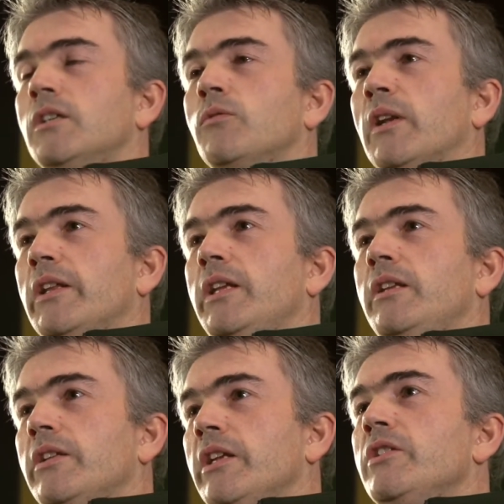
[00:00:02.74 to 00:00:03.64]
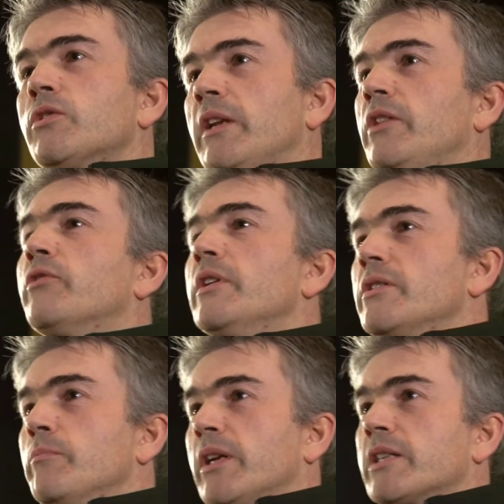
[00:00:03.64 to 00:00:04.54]
Well, the E23
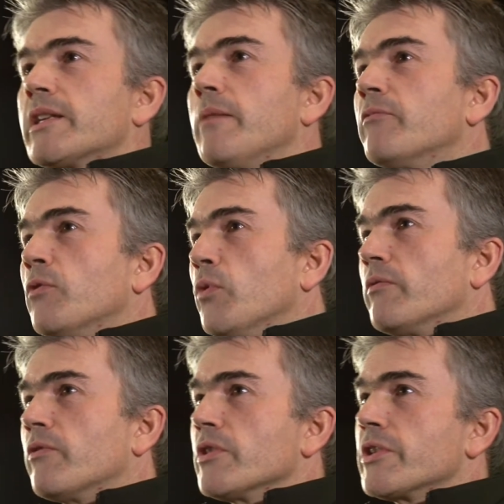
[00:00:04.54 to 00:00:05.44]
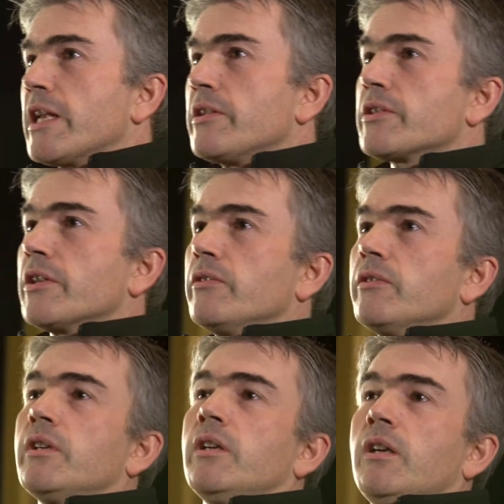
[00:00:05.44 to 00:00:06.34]
is a big step forward for us at Enstone.
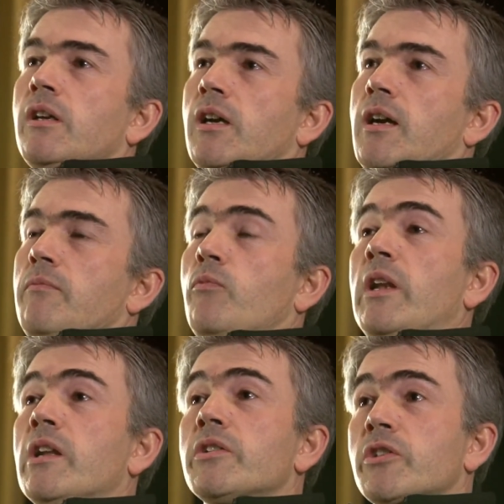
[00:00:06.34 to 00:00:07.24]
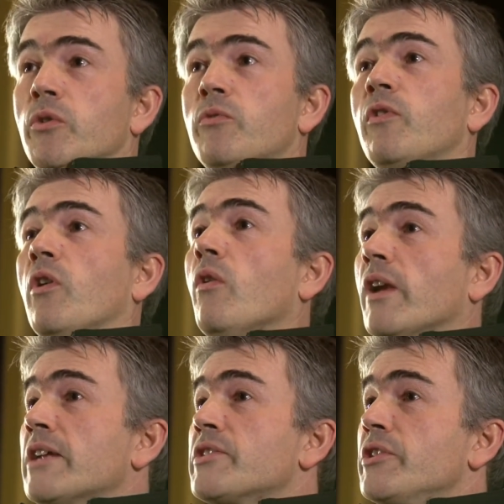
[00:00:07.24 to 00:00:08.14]
We learnt an awful lot
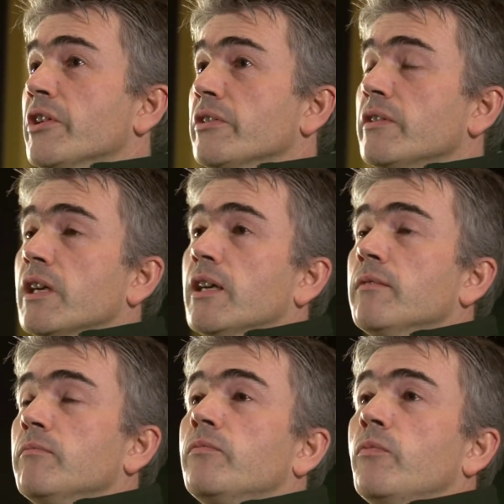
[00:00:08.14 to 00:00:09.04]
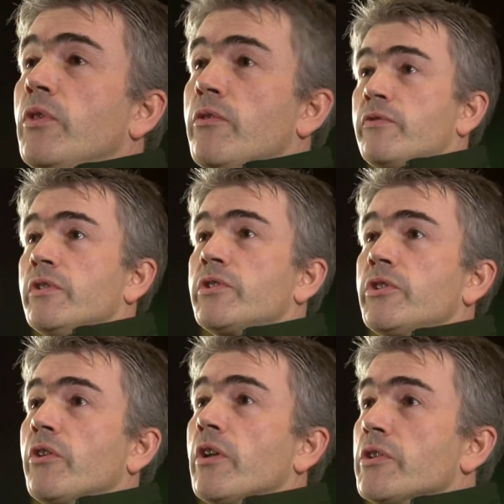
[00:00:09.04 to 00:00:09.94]
last year with the first
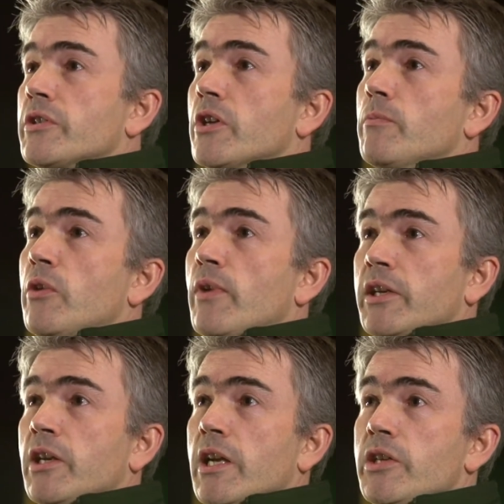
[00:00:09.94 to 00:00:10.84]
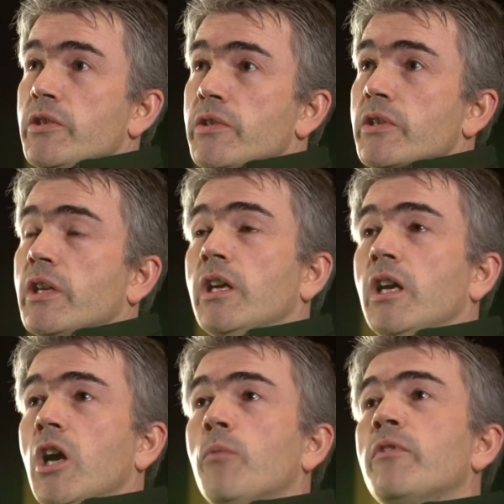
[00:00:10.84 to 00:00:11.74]
year under turbo regulations,
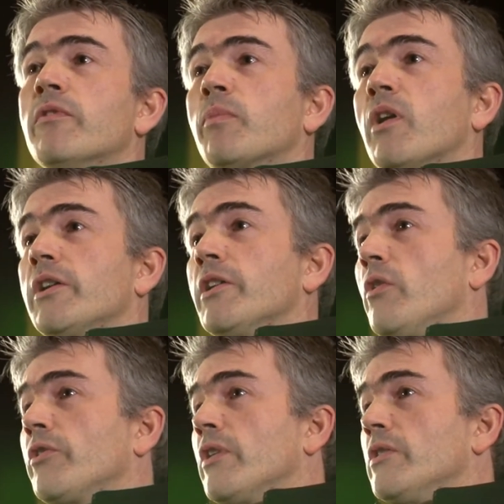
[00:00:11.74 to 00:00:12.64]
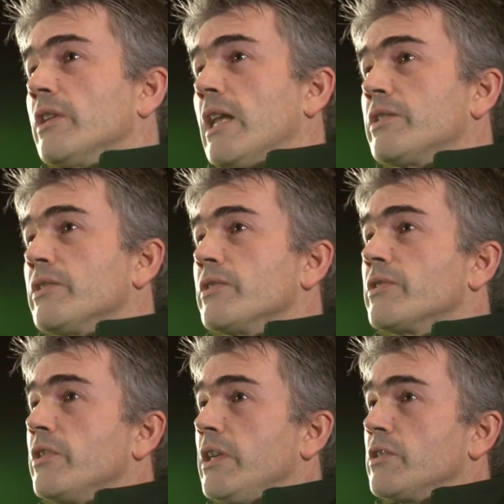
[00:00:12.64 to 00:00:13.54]
and we've applied a lot of those lessons
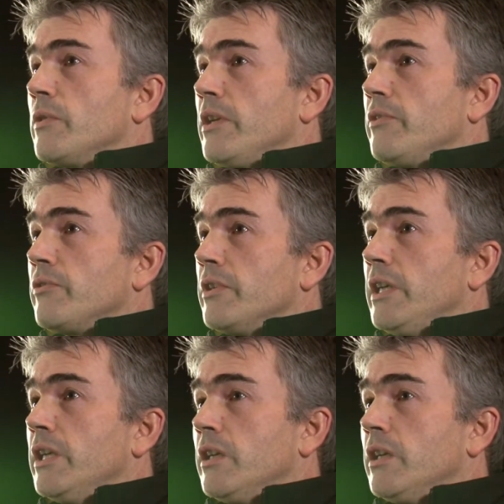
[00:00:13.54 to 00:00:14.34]
to the E23.